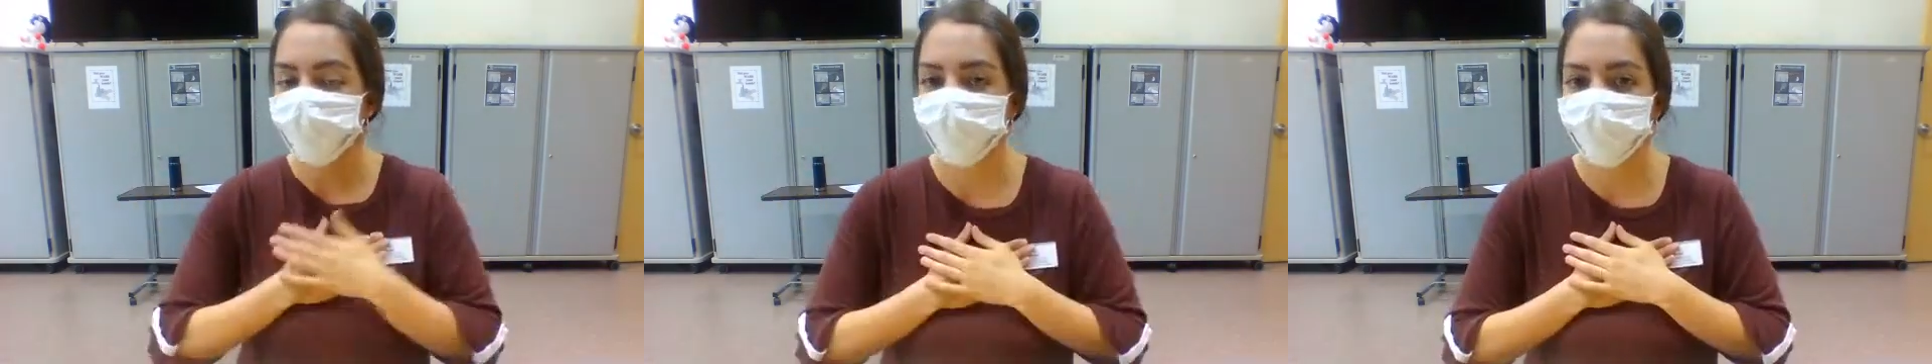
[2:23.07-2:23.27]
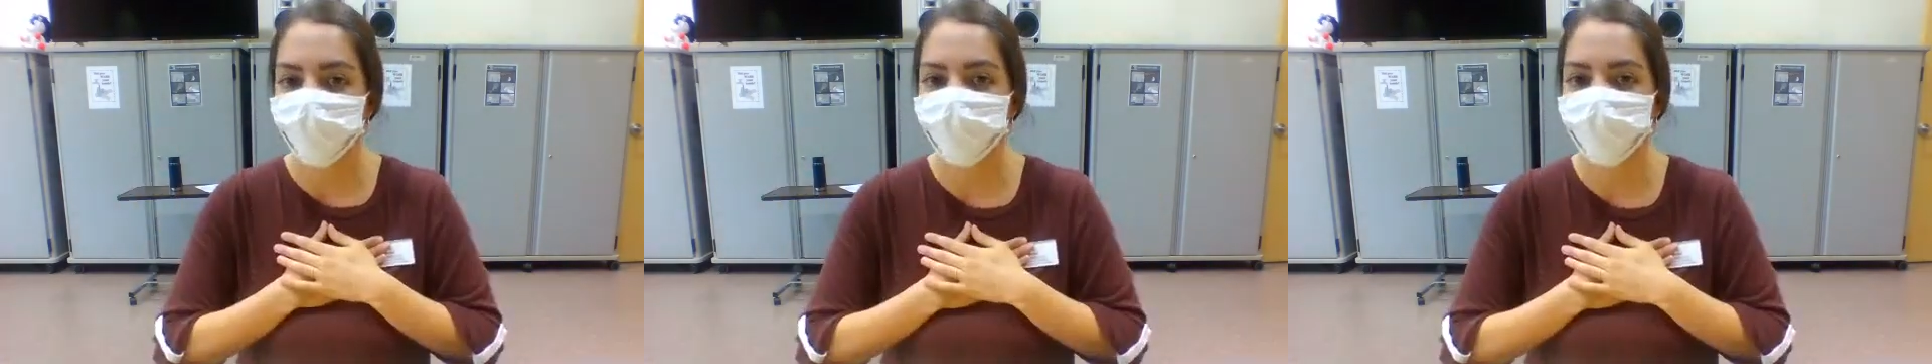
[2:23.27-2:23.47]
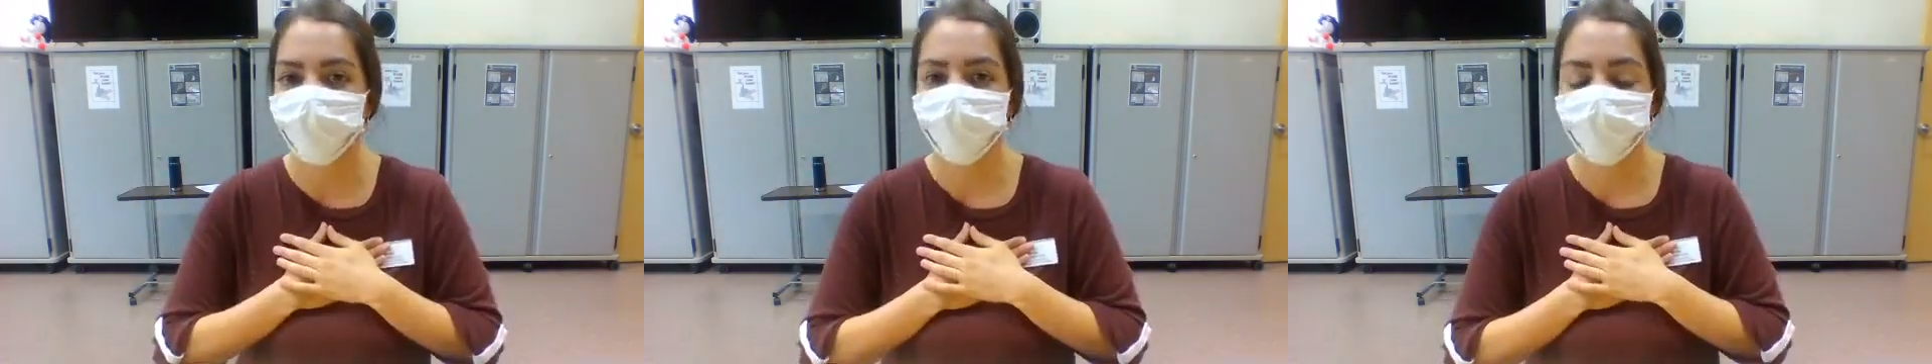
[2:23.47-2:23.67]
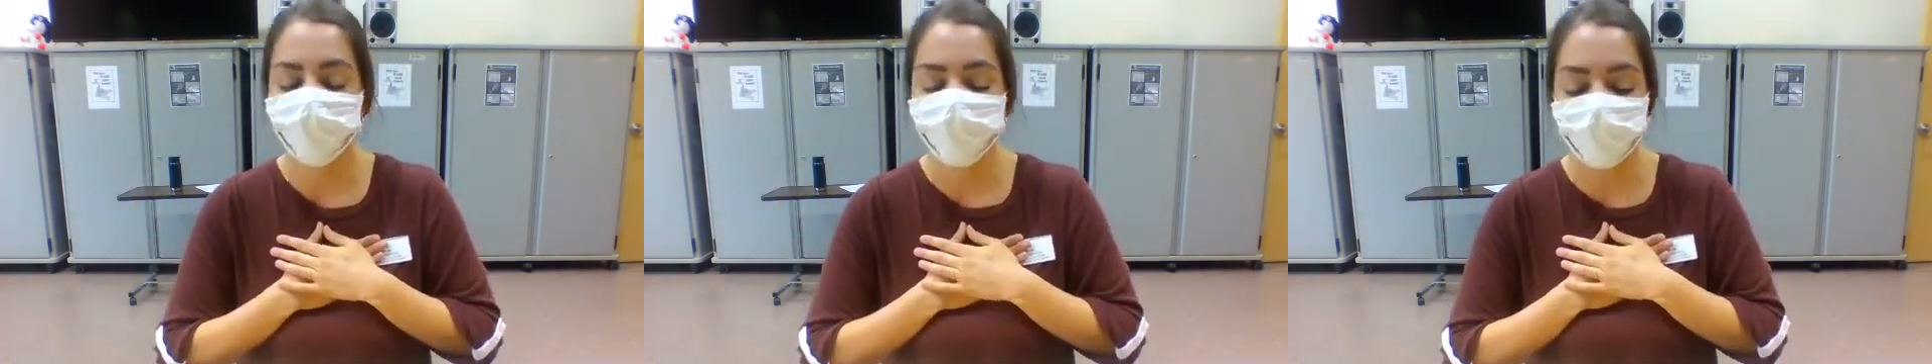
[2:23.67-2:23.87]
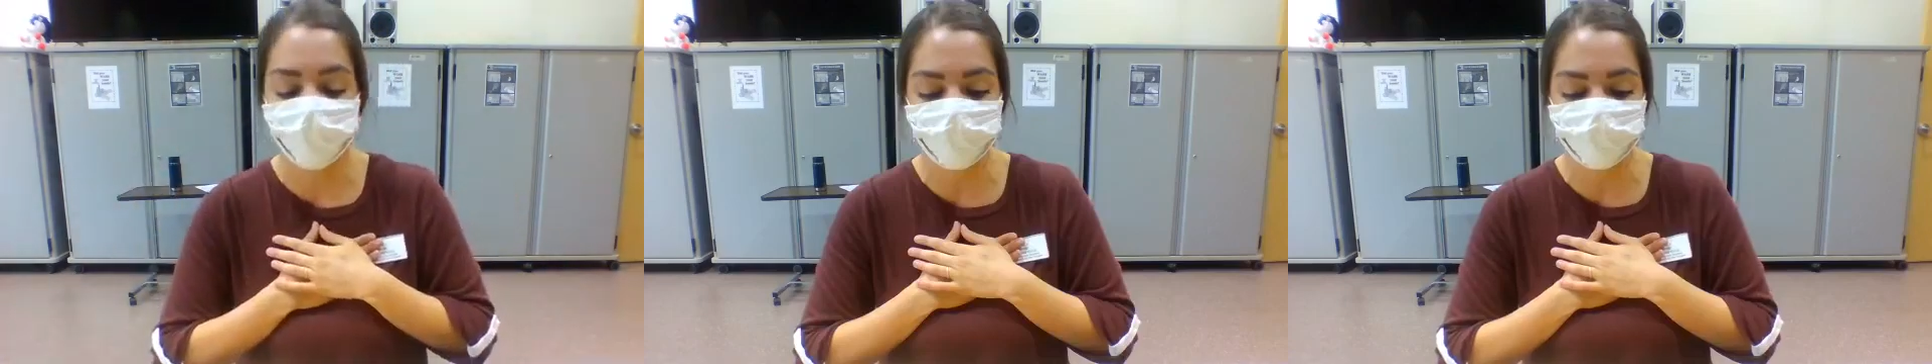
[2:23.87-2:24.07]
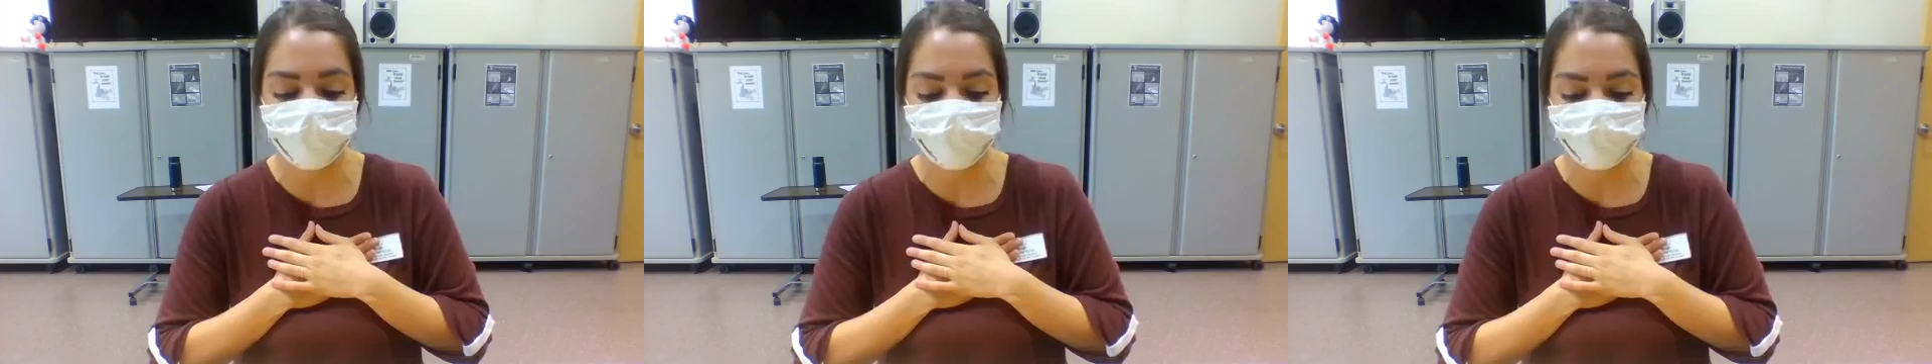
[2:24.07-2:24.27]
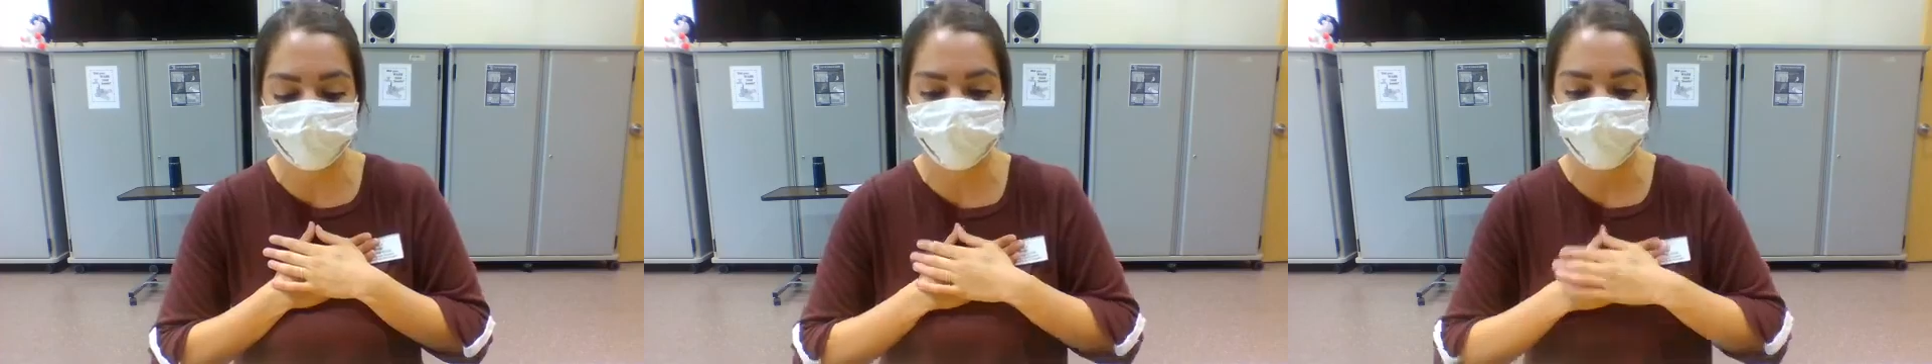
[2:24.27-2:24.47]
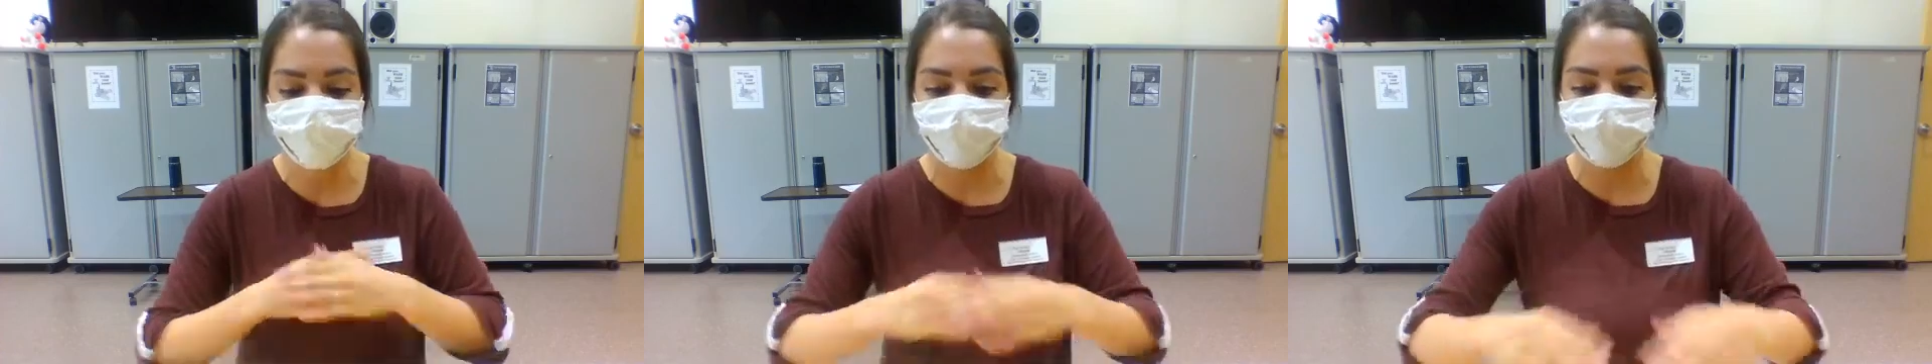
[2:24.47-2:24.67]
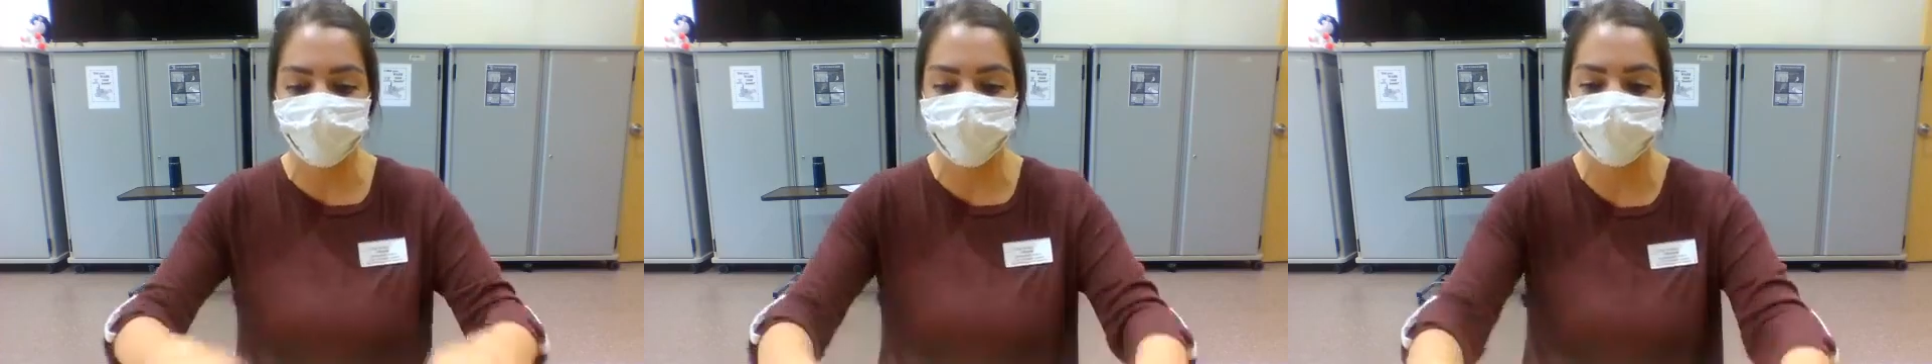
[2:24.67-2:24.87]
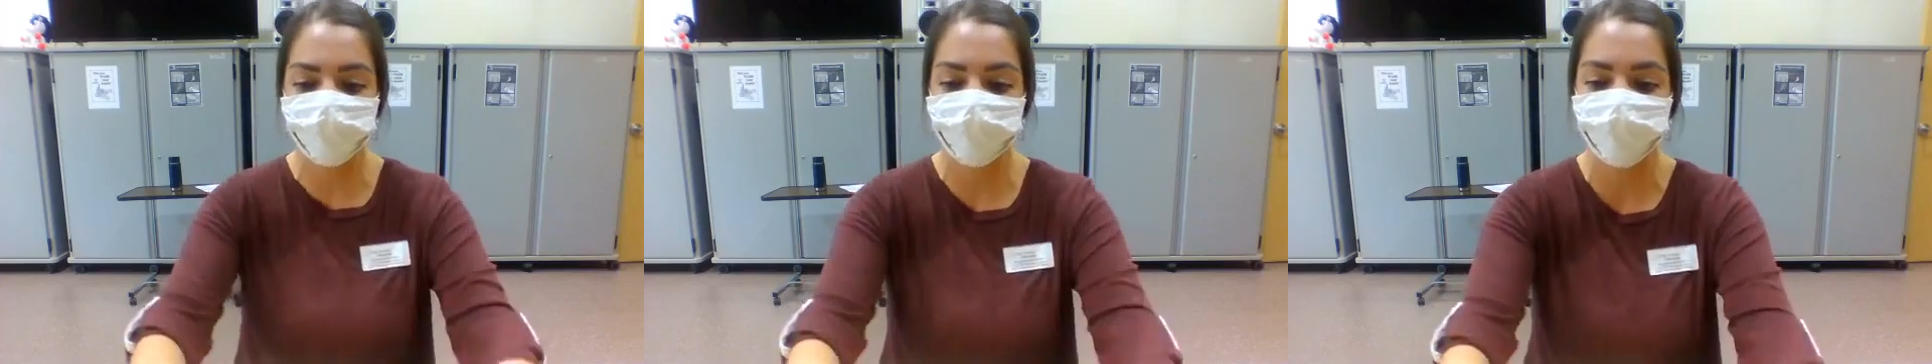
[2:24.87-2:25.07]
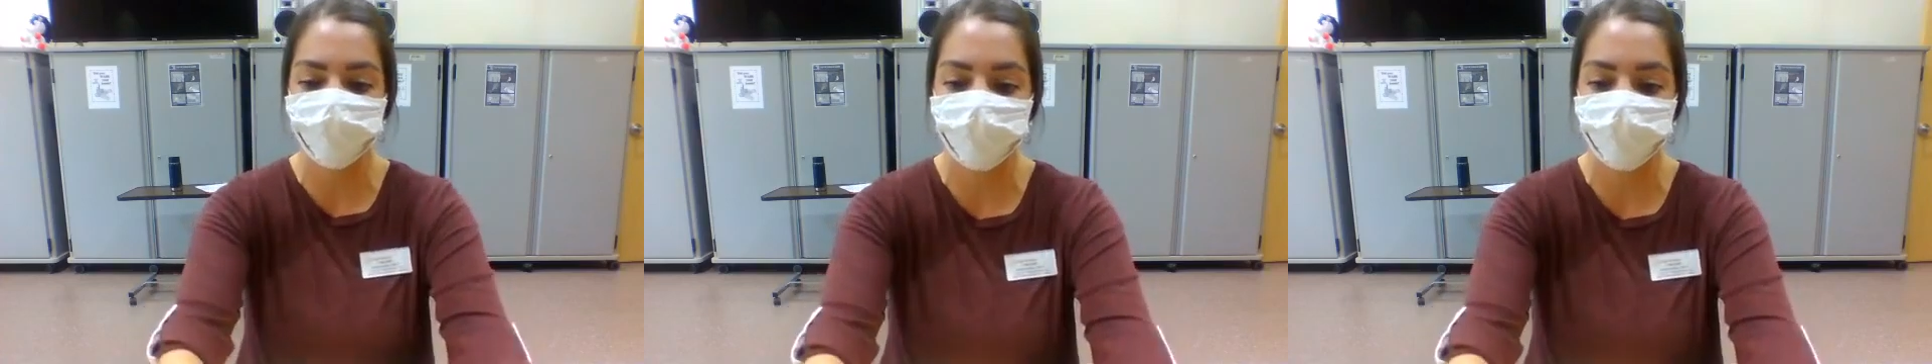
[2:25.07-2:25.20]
to our veterans here in the